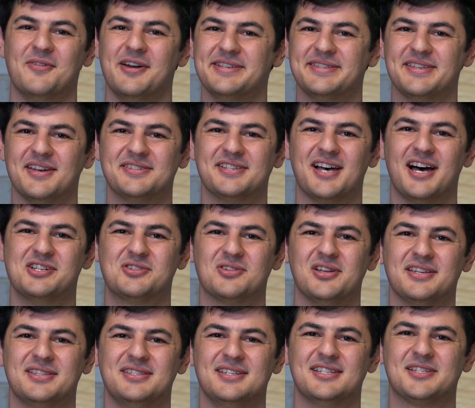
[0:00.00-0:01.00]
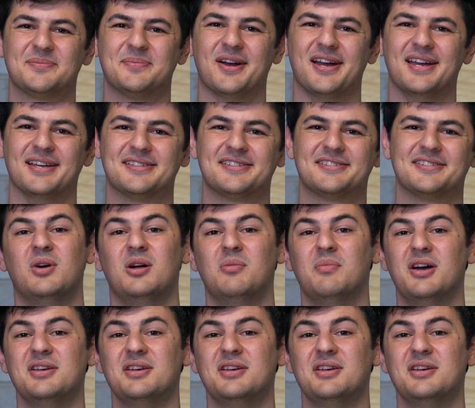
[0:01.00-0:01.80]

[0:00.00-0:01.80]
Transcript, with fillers: Where's those hydraulic disc brakes? Well,